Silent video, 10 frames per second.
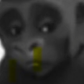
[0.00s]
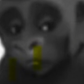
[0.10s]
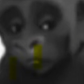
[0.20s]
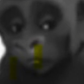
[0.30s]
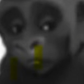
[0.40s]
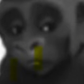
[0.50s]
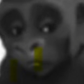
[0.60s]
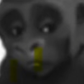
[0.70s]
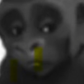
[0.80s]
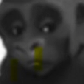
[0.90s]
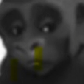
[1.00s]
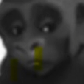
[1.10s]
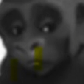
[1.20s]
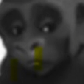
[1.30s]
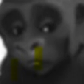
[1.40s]

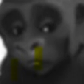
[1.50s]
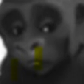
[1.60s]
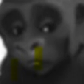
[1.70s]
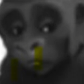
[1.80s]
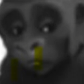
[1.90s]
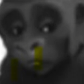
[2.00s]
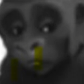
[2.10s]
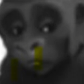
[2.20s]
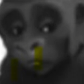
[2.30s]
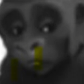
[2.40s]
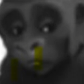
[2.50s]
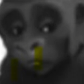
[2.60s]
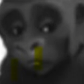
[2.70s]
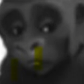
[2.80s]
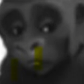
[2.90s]

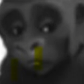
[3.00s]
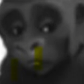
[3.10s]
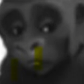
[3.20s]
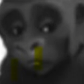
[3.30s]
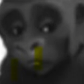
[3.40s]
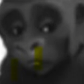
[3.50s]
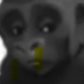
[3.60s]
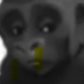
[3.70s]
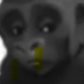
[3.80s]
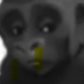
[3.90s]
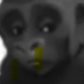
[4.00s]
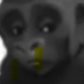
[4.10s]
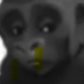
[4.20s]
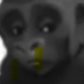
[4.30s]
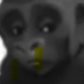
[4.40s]

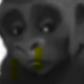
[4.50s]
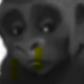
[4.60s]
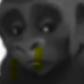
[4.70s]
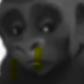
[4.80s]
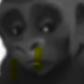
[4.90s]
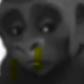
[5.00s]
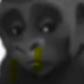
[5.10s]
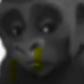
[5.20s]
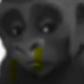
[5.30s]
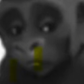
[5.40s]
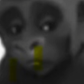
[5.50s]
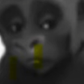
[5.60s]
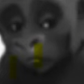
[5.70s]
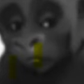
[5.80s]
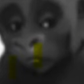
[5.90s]

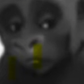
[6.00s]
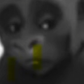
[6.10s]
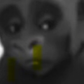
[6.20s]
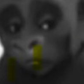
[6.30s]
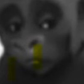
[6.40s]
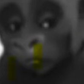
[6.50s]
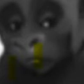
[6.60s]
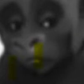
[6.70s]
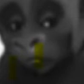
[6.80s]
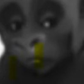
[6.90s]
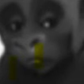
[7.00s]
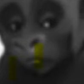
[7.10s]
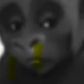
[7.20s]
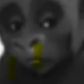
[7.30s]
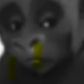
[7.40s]

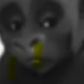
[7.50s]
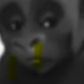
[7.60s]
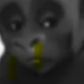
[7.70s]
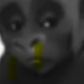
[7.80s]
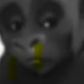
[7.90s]
The face doesn't move, so there is nothing to read.